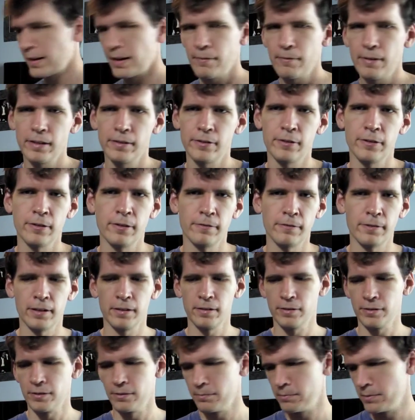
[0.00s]
I'm not sure if I
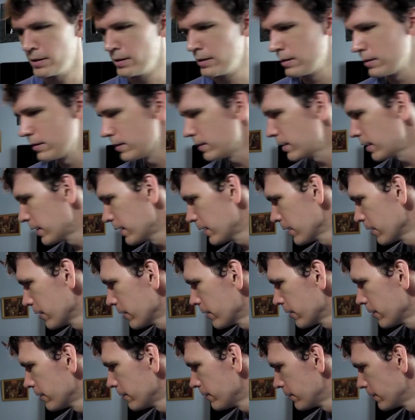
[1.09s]
should be letting
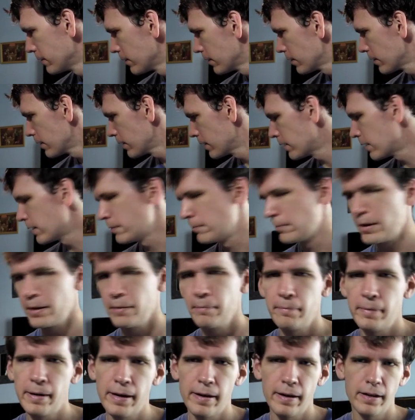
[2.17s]
you on my
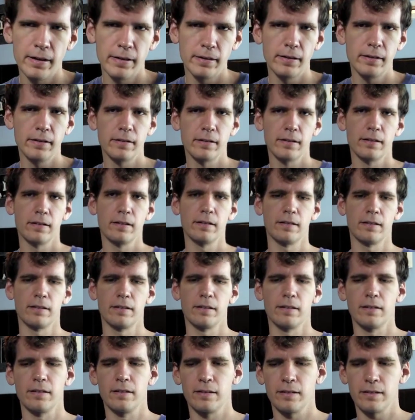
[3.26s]
bed.
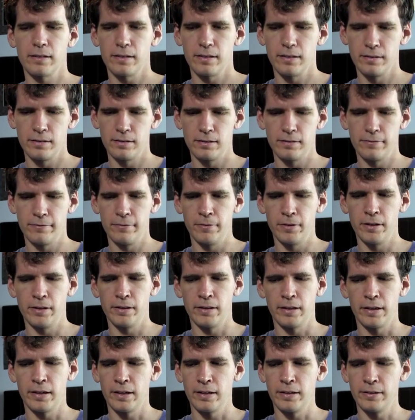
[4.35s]
Because one
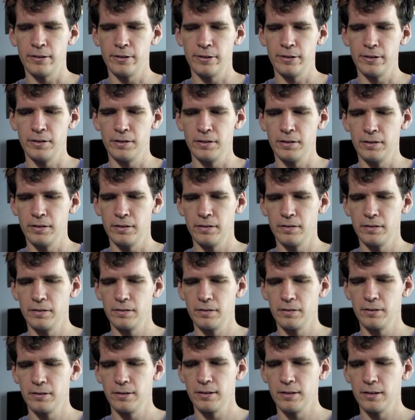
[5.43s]
night she
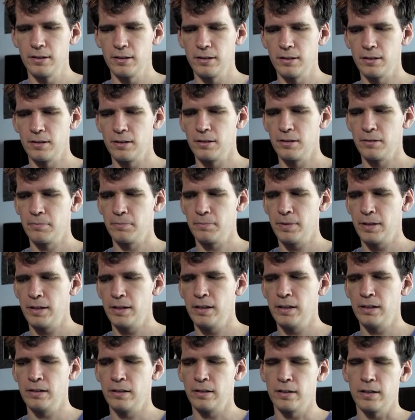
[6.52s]

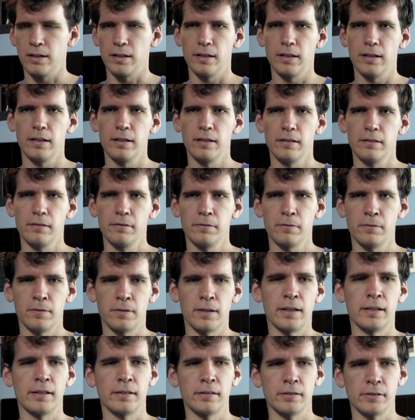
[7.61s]
peed on it
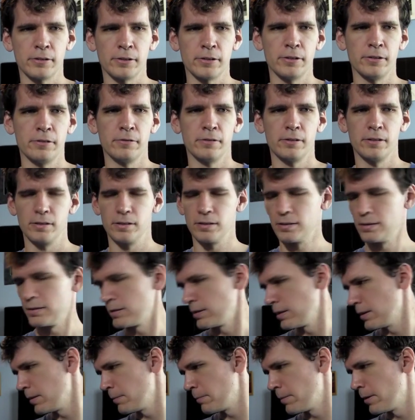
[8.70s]
while she was
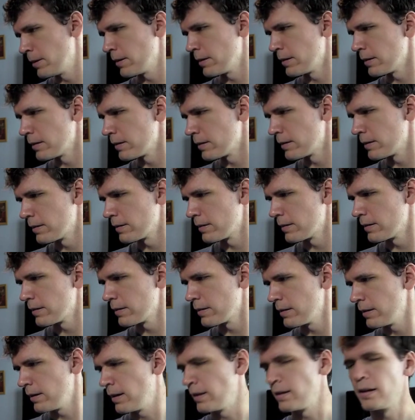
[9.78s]
sleeping.
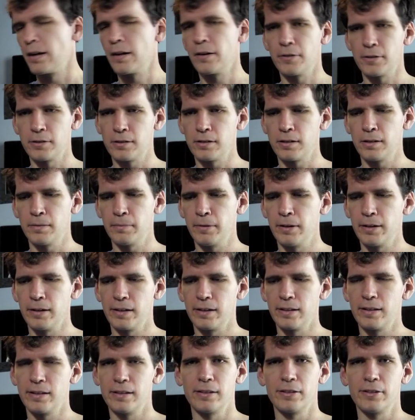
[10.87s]
And I was sleeping,
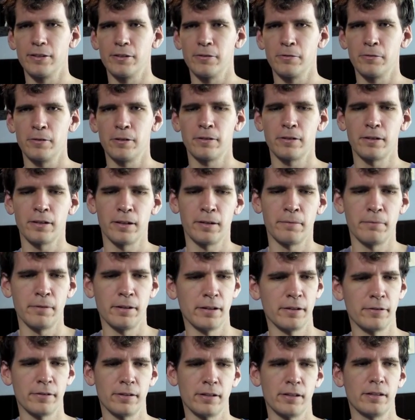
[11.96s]
and it just woke up, and
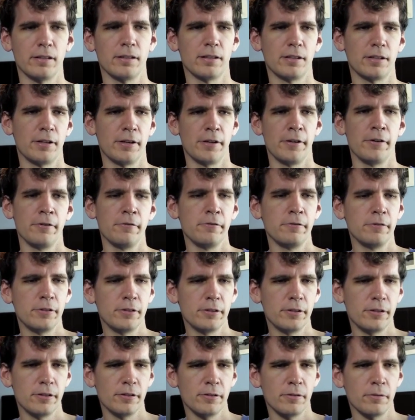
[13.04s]
there was this
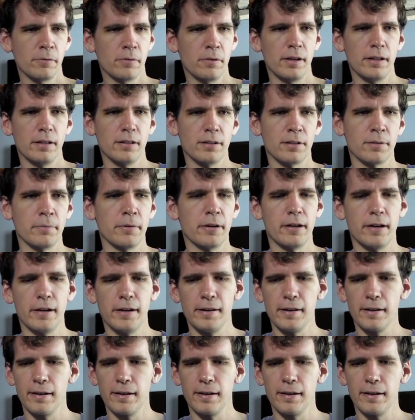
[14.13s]
huge white spot.